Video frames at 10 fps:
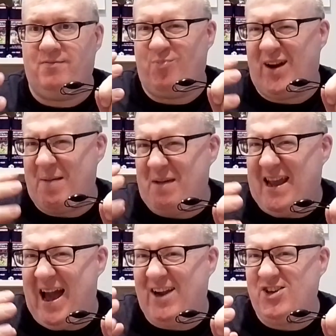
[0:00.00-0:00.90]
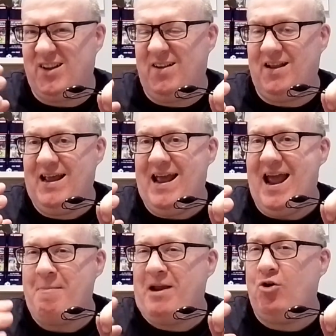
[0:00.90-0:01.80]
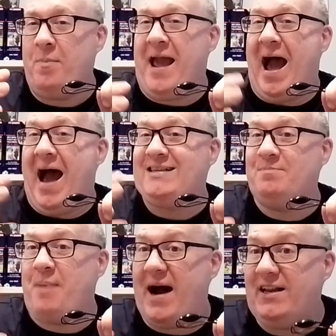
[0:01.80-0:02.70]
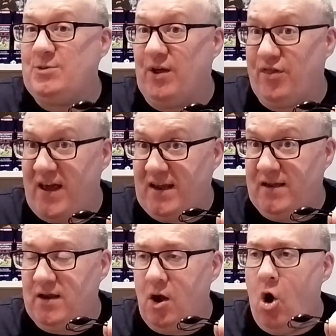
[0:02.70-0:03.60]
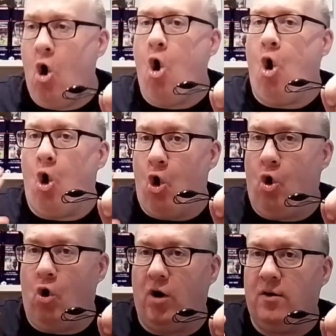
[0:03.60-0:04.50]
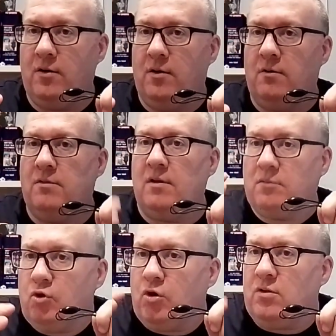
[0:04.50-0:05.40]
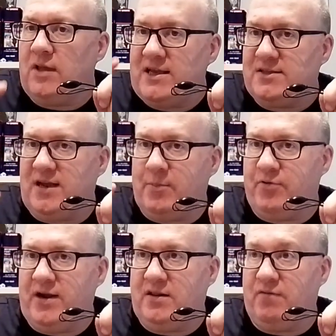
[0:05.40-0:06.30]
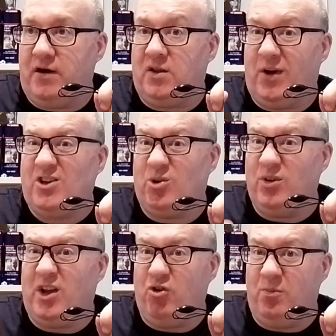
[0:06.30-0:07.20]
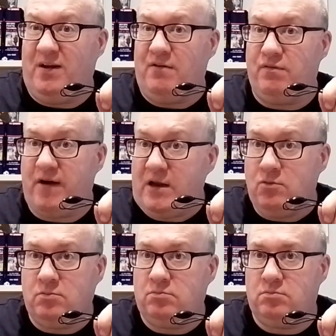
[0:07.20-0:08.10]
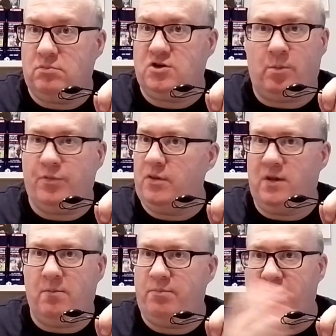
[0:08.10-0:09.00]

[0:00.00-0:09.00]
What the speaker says: but it might not be as bad as we think, or that, look, let's take pride in the fact that we actually got to a European final, something that,